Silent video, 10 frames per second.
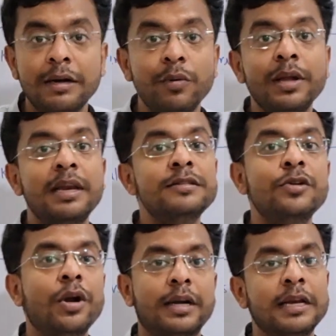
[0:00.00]
It is
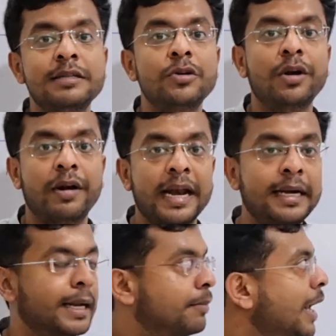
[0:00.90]
not
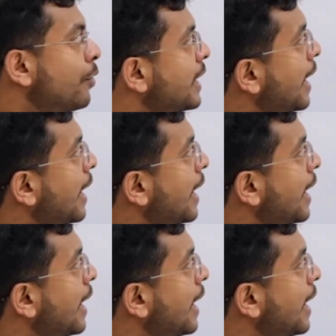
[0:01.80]
random. Now we